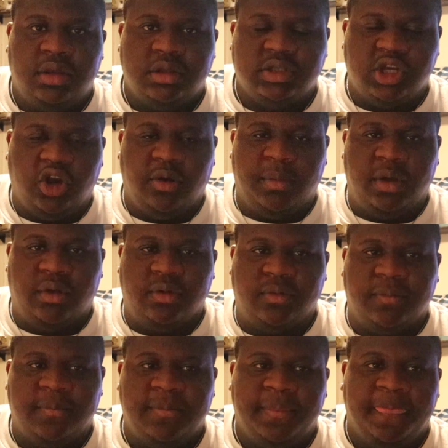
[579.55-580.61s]
turbo,
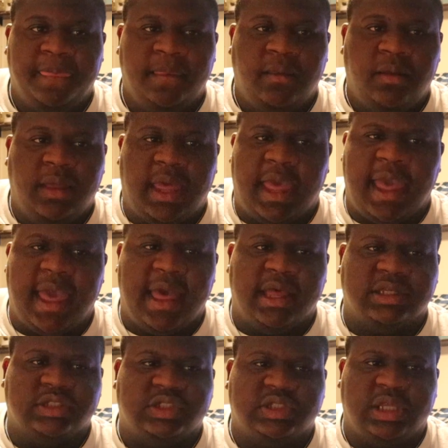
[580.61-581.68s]
it
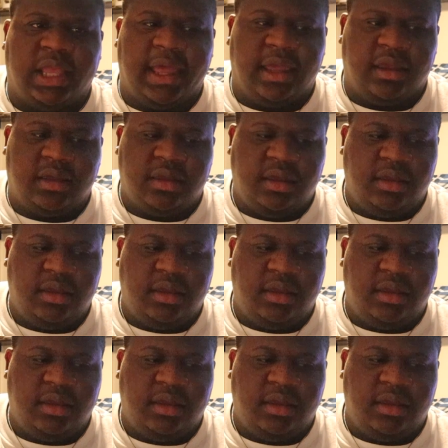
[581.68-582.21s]
has like